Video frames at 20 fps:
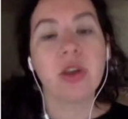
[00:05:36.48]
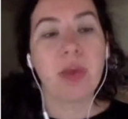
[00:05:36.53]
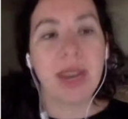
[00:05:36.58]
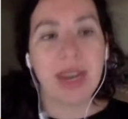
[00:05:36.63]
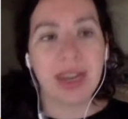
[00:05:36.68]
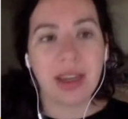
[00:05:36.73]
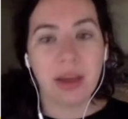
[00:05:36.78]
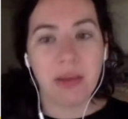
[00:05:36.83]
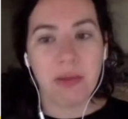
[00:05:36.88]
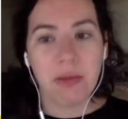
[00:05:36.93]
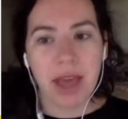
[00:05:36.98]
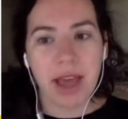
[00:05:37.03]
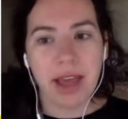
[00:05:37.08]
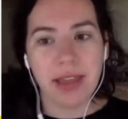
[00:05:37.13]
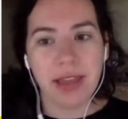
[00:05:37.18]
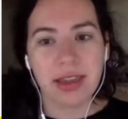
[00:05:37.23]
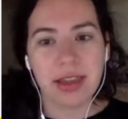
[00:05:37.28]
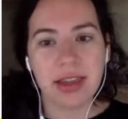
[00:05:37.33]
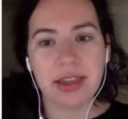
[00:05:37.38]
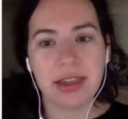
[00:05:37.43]
So a way to
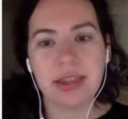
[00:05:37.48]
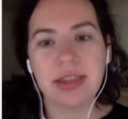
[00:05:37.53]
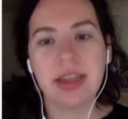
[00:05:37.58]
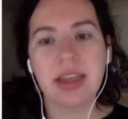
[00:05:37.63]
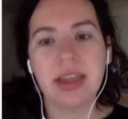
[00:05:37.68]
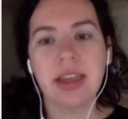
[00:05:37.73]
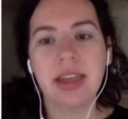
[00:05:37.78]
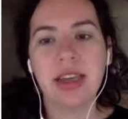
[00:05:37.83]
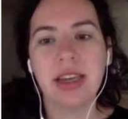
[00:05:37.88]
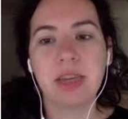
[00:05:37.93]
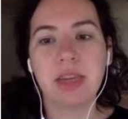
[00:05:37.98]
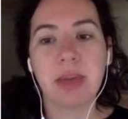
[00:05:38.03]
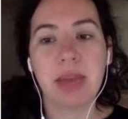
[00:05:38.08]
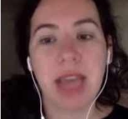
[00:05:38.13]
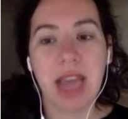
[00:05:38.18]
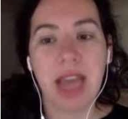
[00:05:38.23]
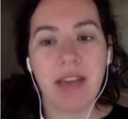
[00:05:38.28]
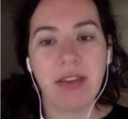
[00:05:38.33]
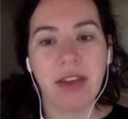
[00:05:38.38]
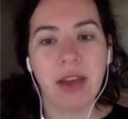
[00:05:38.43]
combat this is
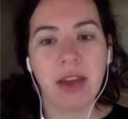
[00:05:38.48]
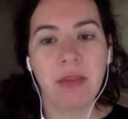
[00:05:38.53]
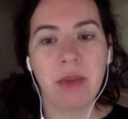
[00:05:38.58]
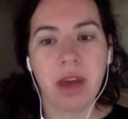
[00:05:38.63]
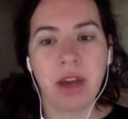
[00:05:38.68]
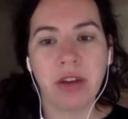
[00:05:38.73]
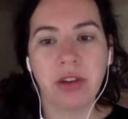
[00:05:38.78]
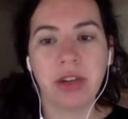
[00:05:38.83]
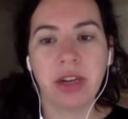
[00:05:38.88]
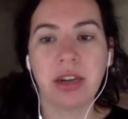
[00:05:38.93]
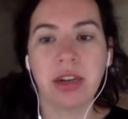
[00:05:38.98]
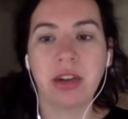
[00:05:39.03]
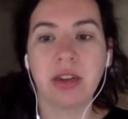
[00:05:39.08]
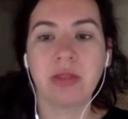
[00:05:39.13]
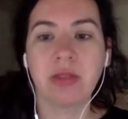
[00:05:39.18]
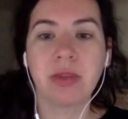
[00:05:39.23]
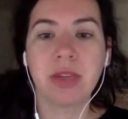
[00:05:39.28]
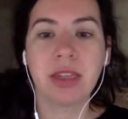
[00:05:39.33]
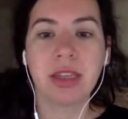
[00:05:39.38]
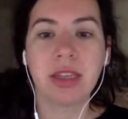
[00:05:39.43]
by having a
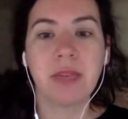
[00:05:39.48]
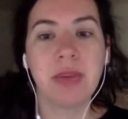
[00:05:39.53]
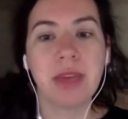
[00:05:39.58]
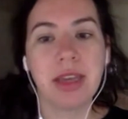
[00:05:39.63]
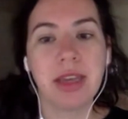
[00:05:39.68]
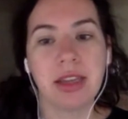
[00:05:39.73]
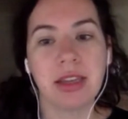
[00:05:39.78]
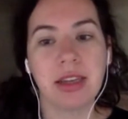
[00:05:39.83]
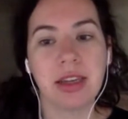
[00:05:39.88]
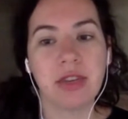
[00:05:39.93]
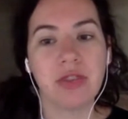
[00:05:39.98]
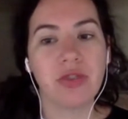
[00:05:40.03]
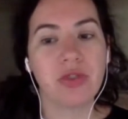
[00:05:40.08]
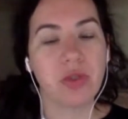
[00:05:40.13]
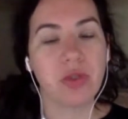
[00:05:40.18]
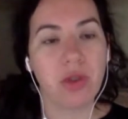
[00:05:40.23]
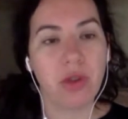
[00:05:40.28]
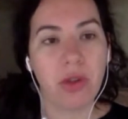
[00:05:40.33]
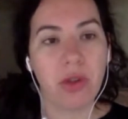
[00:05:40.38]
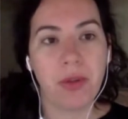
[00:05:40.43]
moderator really be in
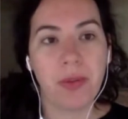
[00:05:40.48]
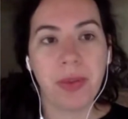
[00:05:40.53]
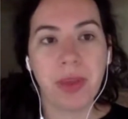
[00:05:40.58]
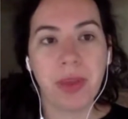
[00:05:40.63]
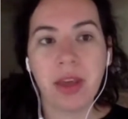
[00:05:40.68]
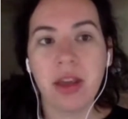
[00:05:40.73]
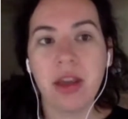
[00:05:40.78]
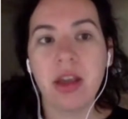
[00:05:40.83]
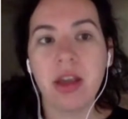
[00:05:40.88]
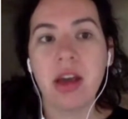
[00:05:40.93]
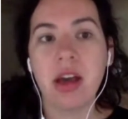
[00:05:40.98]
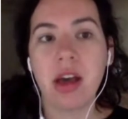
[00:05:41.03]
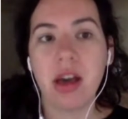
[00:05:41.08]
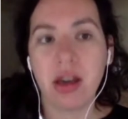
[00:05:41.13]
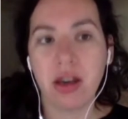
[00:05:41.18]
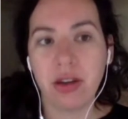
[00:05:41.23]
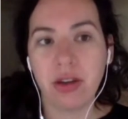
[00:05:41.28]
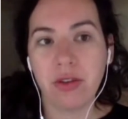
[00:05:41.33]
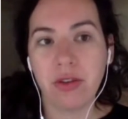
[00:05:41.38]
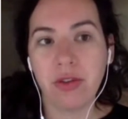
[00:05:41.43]
control
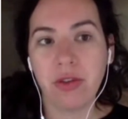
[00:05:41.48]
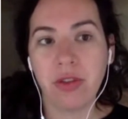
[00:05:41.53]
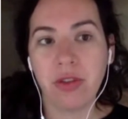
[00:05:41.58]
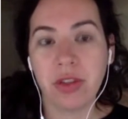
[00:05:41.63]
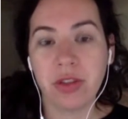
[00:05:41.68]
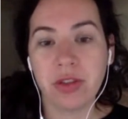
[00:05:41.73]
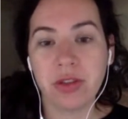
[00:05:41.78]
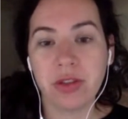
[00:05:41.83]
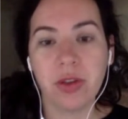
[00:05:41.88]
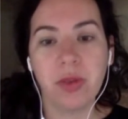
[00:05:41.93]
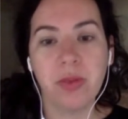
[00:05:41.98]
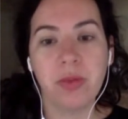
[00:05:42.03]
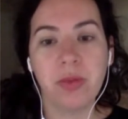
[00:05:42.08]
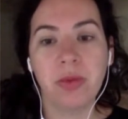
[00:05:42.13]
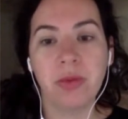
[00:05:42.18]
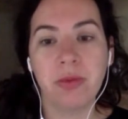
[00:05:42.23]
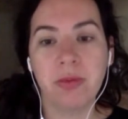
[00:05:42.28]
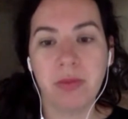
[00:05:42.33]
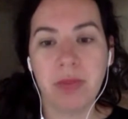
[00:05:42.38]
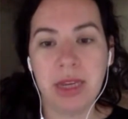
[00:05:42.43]
of the
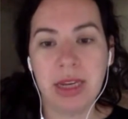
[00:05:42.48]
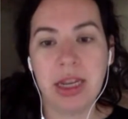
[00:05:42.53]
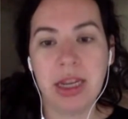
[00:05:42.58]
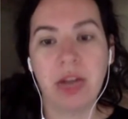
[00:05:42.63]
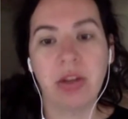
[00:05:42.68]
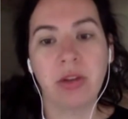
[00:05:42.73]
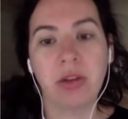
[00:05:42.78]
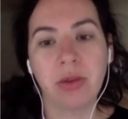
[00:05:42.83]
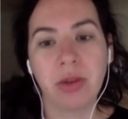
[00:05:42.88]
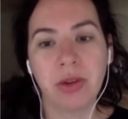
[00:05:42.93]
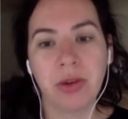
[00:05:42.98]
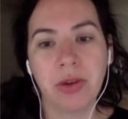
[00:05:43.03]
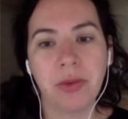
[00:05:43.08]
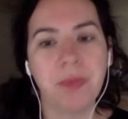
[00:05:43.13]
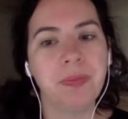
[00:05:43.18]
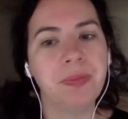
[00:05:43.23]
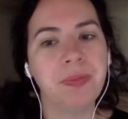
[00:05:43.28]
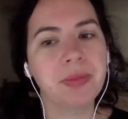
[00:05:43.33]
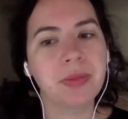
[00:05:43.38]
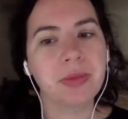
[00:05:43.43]
Zoom meeting or
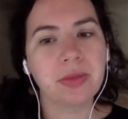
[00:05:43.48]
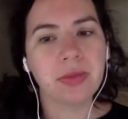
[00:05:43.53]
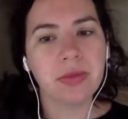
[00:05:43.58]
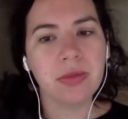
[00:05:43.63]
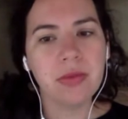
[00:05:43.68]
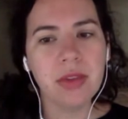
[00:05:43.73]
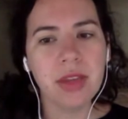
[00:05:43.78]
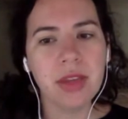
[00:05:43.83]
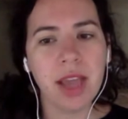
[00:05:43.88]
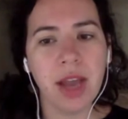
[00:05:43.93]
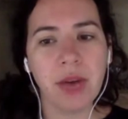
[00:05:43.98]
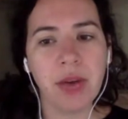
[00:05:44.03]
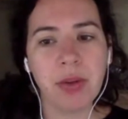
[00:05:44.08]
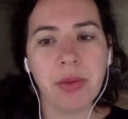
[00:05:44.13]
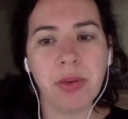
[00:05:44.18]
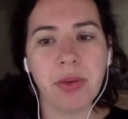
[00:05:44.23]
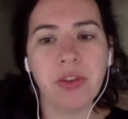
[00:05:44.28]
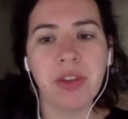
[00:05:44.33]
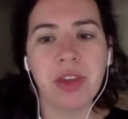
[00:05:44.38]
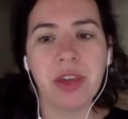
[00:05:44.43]
room
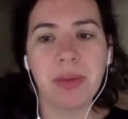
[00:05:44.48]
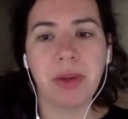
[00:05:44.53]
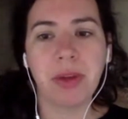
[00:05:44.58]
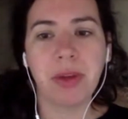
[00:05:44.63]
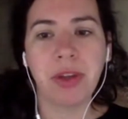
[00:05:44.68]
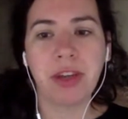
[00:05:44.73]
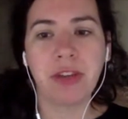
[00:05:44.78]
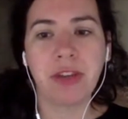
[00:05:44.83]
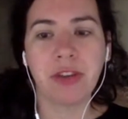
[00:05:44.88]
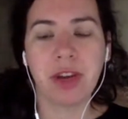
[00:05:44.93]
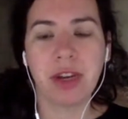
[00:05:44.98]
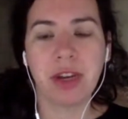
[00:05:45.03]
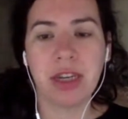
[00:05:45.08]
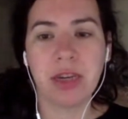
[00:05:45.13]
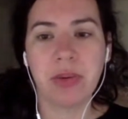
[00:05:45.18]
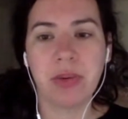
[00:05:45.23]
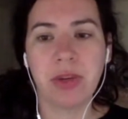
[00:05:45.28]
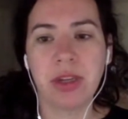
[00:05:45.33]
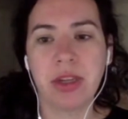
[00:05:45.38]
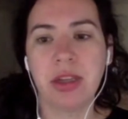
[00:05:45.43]
and remove the ability for
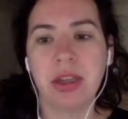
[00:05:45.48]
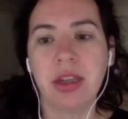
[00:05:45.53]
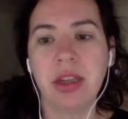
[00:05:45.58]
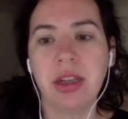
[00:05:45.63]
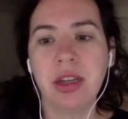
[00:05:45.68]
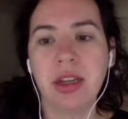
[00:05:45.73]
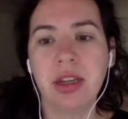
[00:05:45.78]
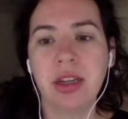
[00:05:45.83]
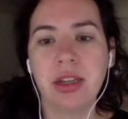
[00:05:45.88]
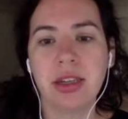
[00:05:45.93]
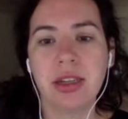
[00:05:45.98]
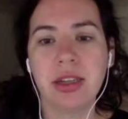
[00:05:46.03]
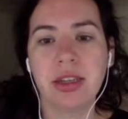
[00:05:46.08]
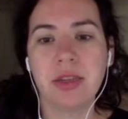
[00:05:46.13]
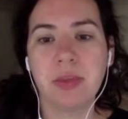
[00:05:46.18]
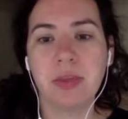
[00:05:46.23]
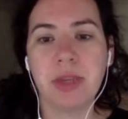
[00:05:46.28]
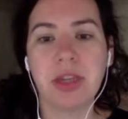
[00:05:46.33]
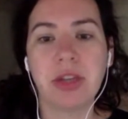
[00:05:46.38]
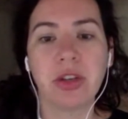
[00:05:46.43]
anyone
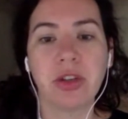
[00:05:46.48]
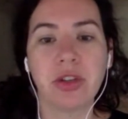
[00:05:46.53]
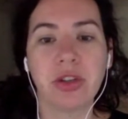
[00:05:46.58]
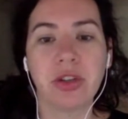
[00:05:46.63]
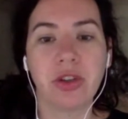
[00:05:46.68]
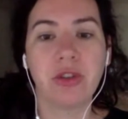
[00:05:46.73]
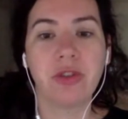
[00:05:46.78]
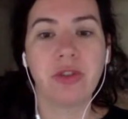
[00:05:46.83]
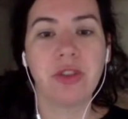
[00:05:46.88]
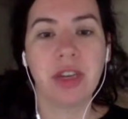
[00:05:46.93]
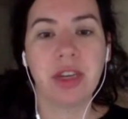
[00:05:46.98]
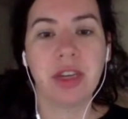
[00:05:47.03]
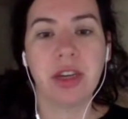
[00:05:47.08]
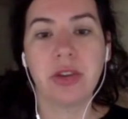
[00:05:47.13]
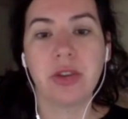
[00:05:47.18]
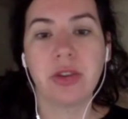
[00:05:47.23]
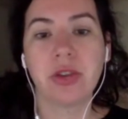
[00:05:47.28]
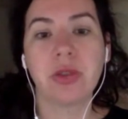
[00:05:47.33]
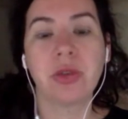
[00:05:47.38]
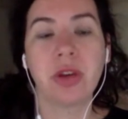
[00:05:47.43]
to speak or show
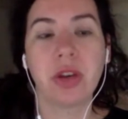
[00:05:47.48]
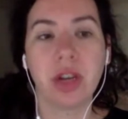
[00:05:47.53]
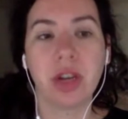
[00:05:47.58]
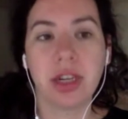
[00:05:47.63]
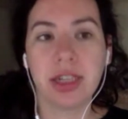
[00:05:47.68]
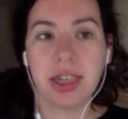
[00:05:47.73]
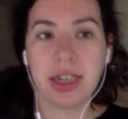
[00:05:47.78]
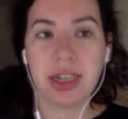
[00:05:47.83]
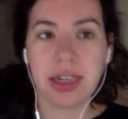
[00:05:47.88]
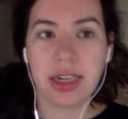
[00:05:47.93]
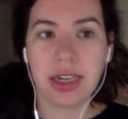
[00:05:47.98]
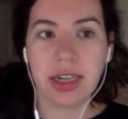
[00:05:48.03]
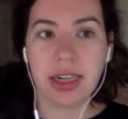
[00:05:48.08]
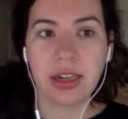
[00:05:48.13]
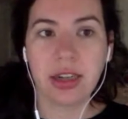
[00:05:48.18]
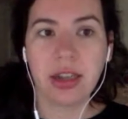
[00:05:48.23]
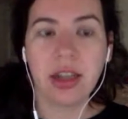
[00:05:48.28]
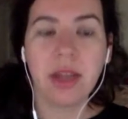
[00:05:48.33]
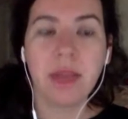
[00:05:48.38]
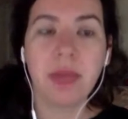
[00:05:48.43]
videos who are
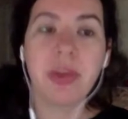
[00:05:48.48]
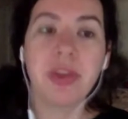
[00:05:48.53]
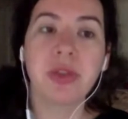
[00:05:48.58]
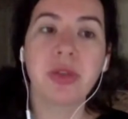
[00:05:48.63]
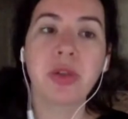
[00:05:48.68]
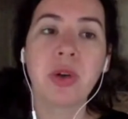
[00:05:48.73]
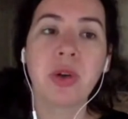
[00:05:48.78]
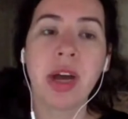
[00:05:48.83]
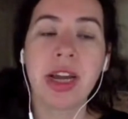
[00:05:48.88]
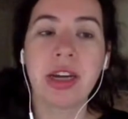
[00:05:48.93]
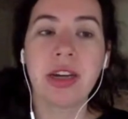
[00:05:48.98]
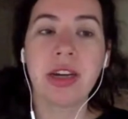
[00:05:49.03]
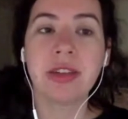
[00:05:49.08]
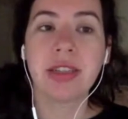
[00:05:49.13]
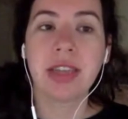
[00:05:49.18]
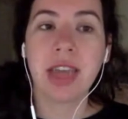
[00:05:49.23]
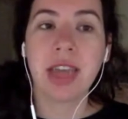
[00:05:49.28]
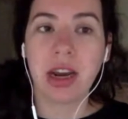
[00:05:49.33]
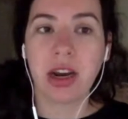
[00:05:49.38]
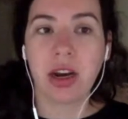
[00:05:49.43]
attending. But this
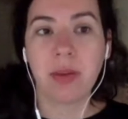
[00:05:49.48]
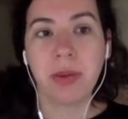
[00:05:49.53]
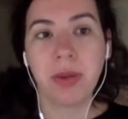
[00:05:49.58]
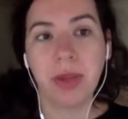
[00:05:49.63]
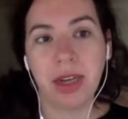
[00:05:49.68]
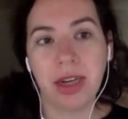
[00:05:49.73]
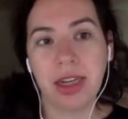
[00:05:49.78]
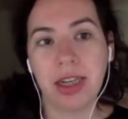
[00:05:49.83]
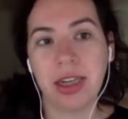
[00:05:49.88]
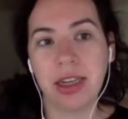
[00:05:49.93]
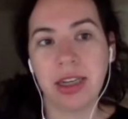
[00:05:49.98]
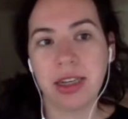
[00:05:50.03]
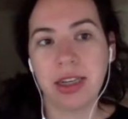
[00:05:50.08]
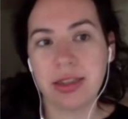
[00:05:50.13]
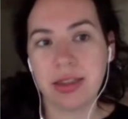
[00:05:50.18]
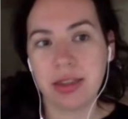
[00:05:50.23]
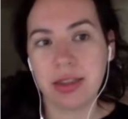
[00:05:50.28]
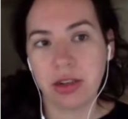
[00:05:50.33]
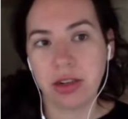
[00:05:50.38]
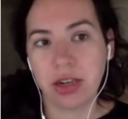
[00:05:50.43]
requires care, planning, and
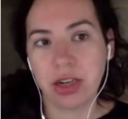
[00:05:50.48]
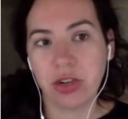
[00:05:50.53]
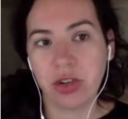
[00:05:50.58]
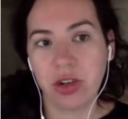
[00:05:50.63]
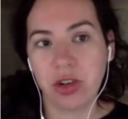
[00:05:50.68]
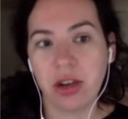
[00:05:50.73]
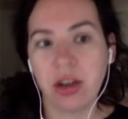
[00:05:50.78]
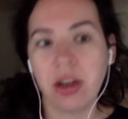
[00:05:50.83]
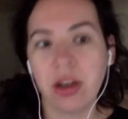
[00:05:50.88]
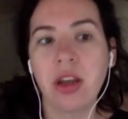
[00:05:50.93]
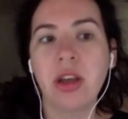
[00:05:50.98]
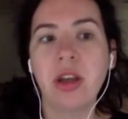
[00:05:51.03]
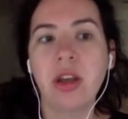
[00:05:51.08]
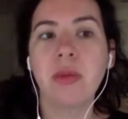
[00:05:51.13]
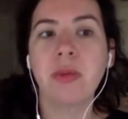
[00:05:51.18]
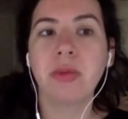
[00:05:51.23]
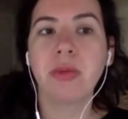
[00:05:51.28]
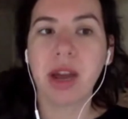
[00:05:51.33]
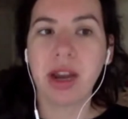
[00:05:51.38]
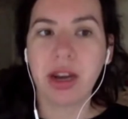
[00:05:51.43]
consideration
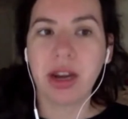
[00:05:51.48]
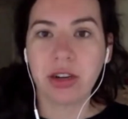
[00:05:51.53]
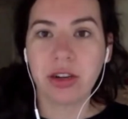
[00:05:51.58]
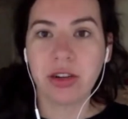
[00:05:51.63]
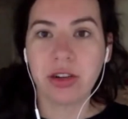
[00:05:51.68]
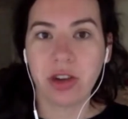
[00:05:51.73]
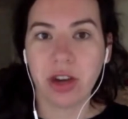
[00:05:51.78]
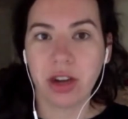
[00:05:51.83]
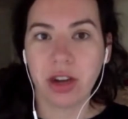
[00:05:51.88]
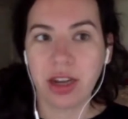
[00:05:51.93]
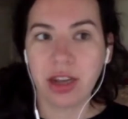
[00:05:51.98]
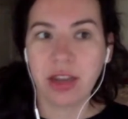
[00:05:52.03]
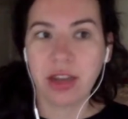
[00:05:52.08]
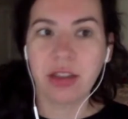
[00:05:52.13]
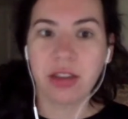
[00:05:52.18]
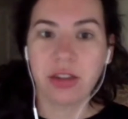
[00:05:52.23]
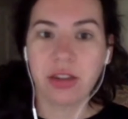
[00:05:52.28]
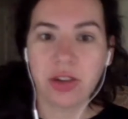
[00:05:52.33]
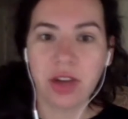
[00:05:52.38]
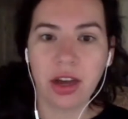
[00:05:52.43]
prior to
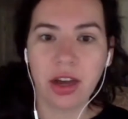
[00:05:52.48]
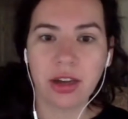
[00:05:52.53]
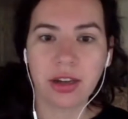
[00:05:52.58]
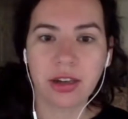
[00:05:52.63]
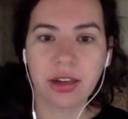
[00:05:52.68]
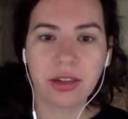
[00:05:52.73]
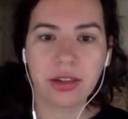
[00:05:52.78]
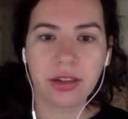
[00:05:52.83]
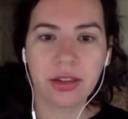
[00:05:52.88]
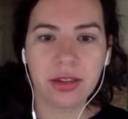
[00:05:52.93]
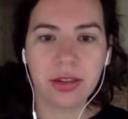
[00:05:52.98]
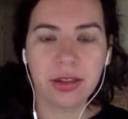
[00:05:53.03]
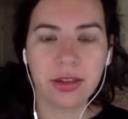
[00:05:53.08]
starting the talk.